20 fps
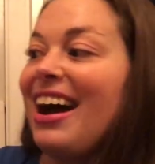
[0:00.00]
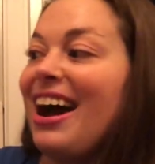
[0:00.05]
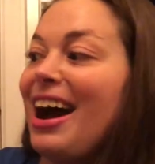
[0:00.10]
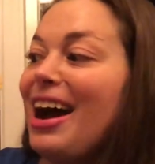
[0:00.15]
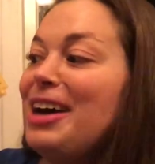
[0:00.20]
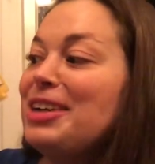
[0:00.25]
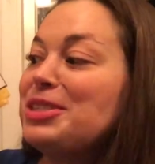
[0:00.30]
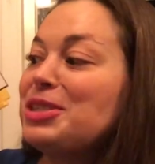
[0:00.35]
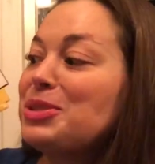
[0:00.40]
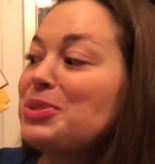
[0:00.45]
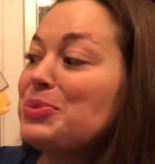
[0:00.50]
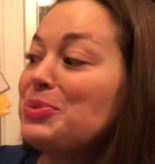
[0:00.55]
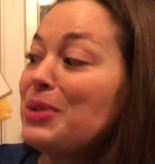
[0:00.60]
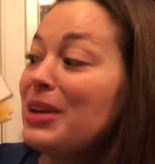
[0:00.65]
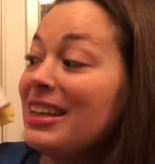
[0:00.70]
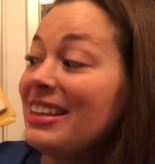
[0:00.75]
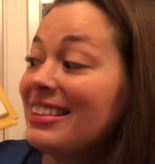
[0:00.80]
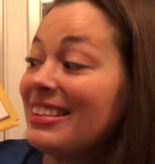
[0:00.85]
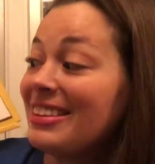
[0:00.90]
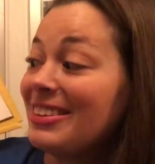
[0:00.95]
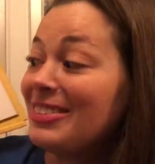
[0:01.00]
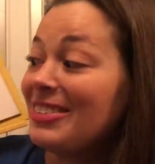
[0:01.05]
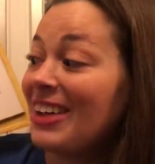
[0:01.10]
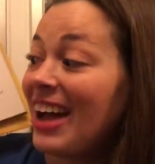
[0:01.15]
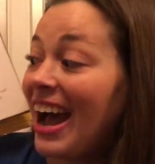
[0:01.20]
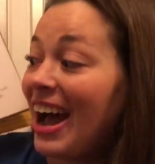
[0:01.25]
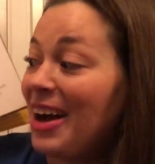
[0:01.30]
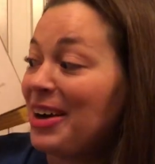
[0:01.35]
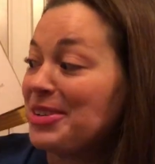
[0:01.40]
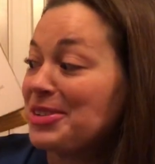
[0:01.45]
a sweet little
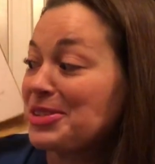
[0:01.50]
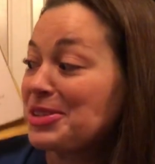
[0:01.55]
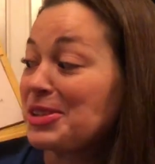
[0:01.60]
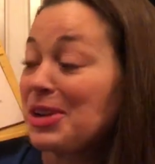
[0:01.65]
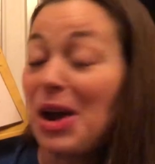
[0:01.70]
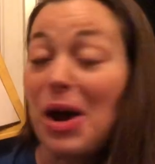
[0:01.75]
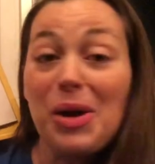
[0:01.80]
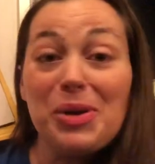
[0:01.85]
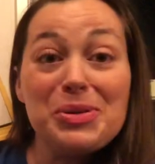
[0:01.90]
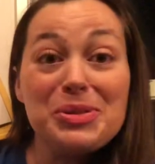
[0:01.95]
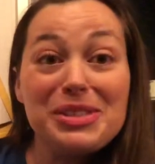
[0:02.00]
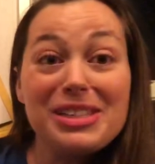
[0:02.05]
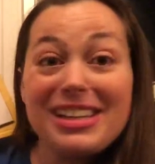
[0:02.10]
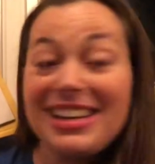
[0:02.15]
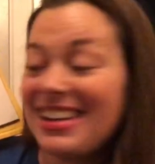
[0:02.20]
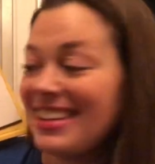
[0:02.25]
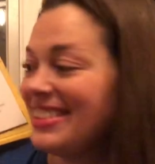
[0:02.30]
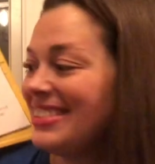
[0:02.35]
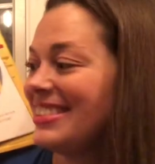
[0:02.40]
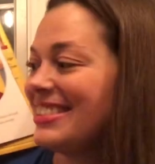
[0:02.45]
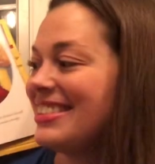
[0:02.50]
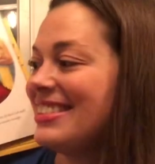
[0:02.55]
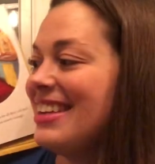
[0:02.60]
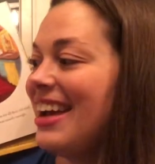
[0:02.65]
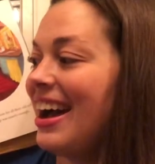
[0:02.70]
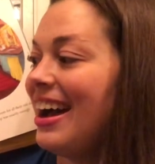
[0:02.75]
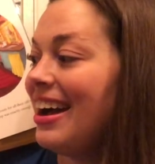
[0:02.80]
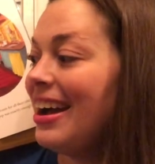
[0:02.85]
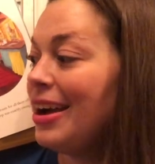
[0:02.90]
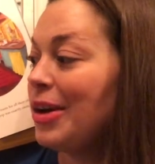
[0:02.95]
house, cozy and
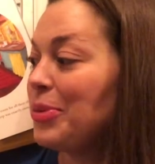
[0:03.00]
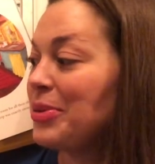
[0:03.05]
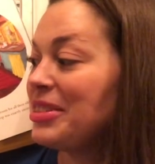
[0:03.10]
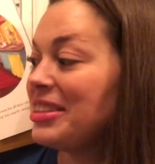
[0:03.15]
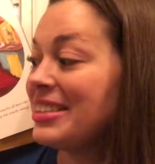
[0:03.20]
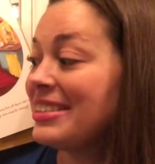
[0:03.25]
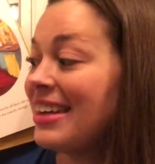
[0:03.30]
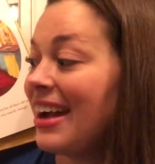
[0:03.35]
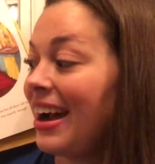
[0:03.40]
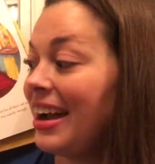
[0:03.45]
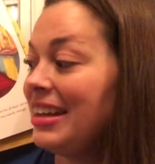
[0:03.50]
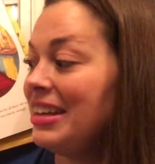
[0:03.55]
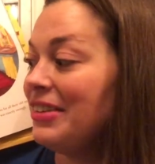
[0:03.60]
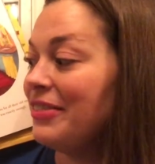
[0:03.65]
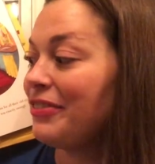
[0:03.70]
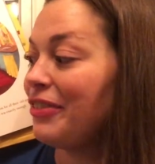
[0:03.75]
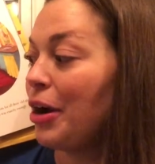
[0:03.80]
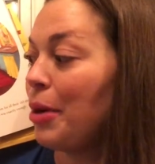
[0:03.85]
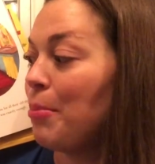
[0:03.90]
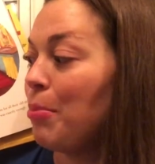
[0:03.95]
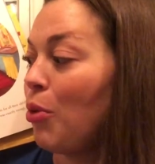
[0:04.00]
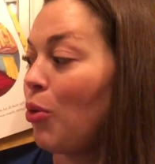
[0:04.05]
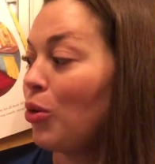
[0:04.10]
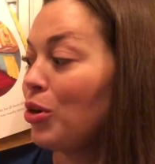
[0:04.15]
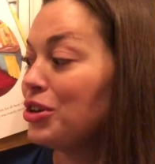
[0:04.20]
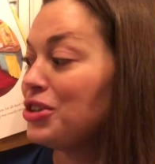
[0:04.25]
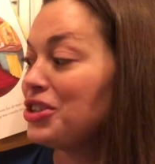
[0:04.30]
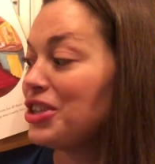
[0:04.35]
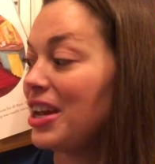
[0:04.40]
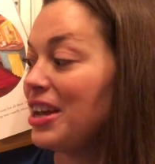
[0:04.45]
snug, with a tiny front
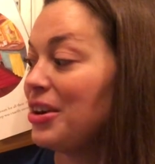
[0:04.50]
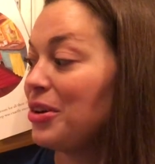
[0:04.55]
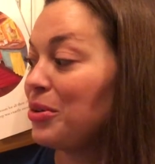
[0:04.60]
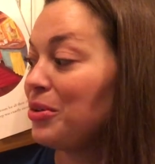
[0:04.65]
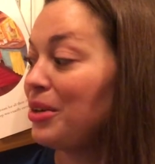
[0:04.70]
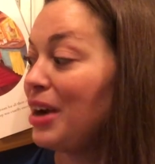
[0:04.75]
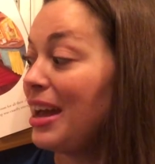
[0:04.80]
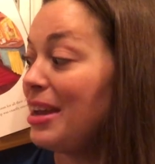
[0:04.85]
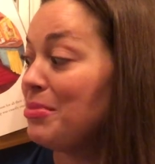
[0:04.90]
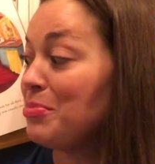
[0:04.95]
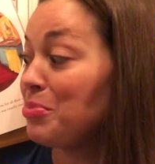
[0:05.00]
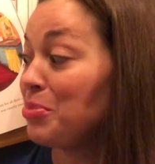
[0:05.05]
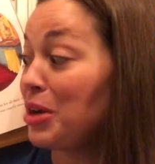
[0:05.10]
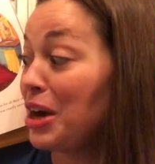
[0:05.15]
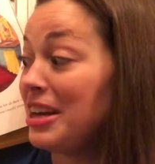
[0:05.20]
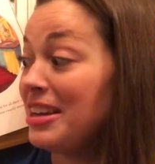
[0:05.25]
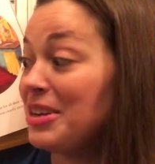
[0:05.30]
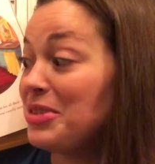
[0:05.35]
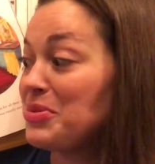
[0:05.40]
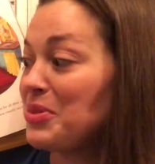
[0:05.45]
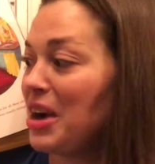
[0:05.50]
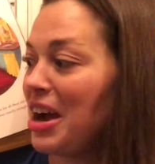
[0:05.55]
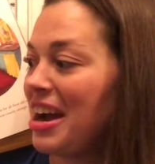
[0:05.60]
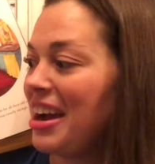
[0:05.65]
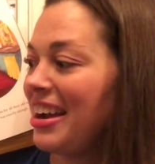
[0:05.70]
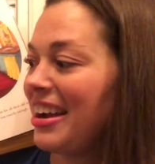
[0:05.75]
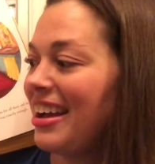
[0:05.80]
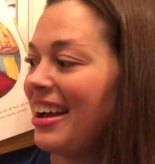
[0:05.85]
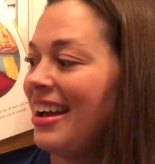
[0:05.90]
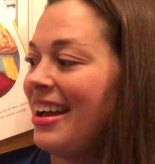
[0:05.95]
porch and a red braided
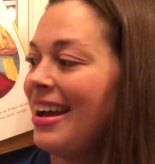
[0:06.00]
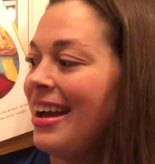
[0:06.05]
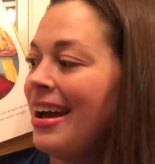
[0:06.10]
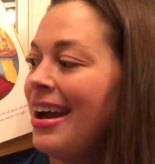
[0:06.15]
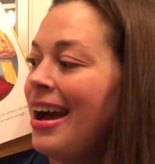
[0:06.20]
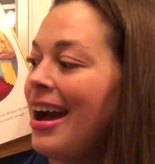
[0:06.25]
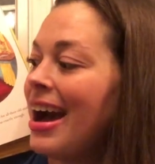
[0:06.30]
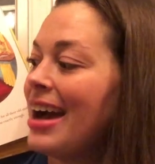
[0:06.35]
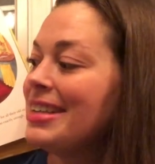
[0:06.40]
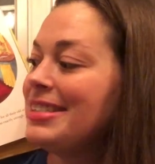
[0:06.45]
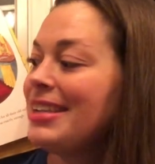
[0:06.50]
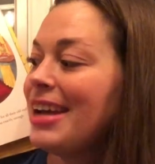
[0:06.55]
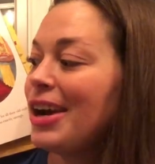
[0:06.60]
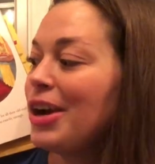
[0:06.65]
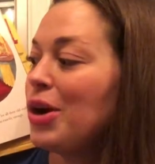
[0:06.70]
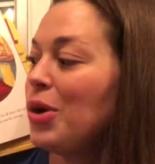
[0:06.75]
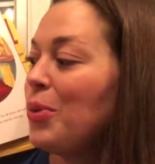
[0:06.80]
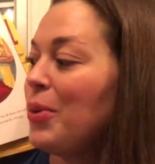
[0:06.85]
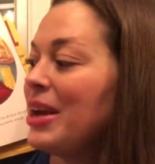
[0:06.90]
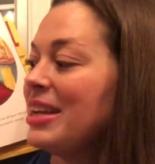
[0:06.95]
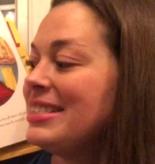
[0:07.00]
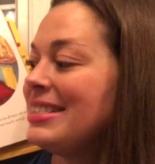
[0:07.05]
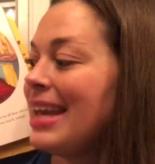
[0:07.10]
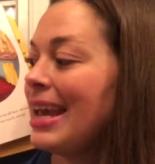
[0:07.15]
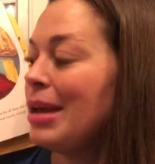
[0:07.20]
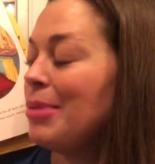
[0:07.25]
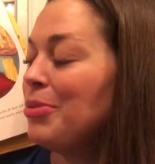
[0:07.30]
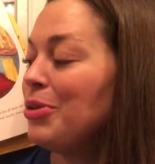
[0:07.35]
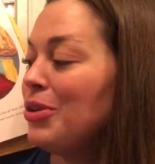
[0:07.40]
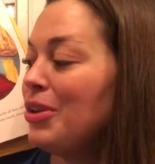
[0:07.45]
rug, a tuck-away
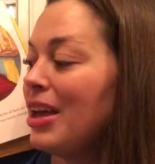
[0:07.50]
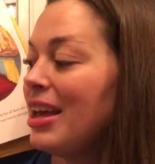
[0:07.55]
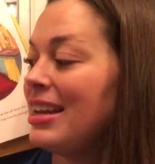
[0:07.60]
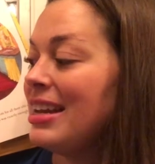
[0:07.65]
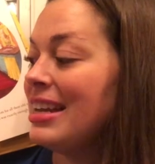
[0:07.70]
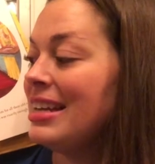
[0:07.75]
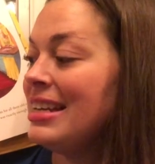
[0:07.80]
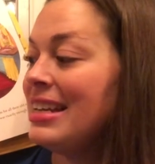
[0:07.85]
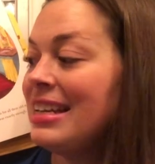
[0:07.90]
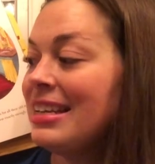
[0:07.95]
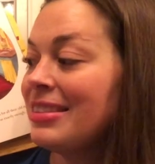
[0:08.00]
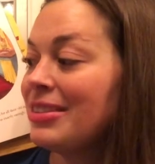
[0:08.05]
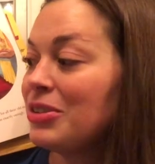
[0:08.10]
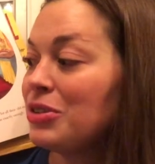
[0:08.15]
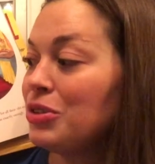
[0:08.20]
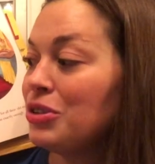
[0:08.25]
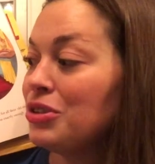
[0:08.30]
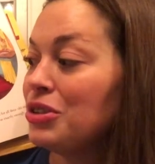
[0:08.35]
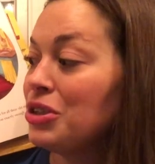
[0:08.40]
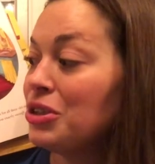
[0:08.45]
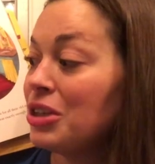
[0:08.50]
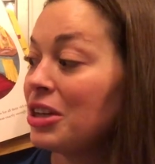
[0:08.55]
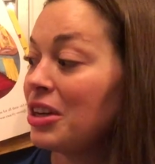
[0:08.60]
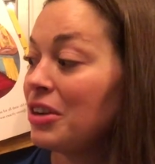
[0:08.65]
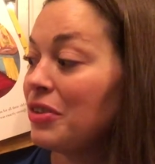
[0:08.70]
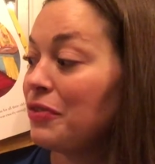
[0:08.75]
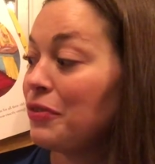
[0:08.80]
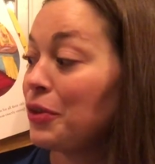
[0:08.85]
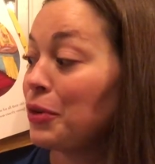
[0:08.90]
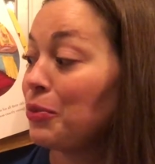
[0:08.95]
table, and a neat little nook
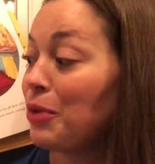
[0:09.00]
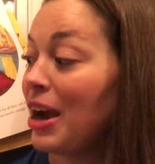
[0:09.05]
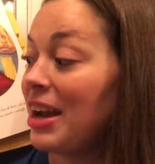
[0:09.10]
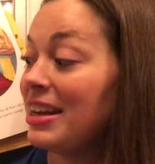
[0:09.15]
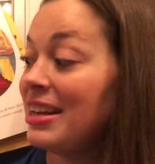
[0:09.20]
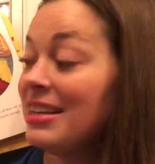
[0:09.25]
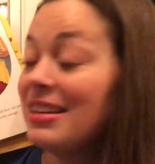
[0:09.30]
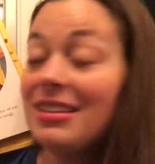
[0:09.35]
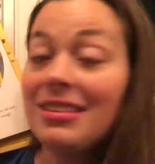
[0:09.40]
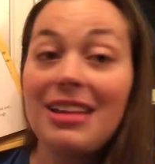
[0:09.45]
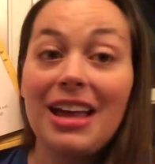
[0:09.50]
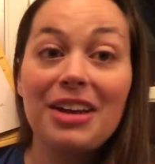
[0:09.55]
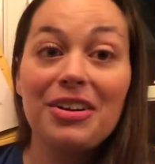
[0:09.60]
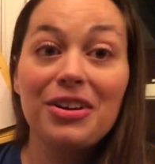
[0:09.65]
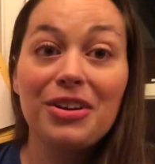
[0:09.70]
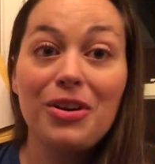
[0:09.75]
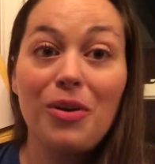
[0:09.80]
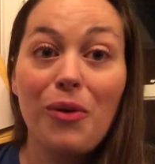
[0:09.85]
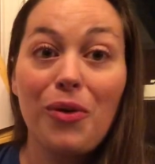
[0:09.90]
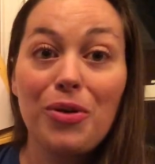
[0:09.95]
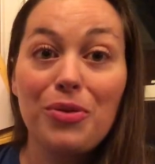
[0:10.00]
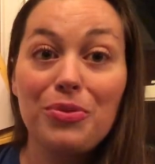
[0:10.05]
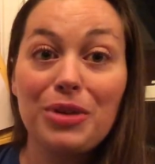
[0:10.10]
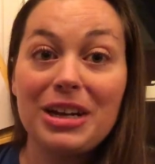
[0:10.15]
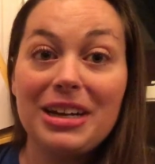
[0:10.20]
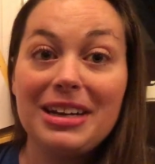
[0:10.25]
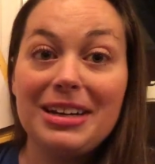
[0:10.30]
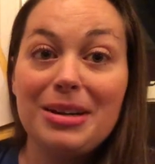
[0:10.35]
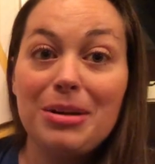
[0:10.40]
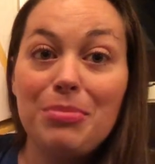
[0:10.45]
for writing a letter or
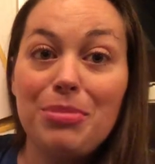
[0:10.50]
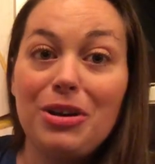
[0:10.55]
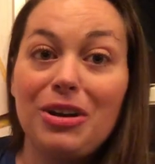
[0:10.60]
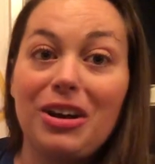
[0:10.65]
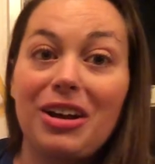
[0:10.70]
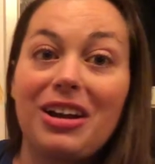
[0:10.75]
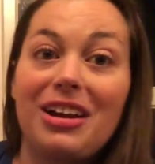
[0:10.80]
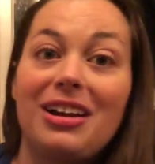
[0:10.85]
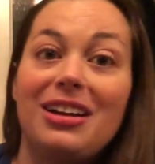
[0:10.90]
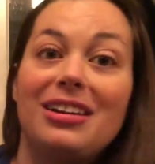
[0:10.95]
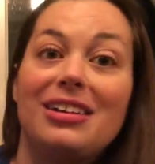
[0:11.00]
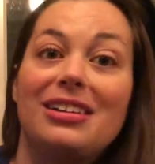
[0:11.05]
reading a book.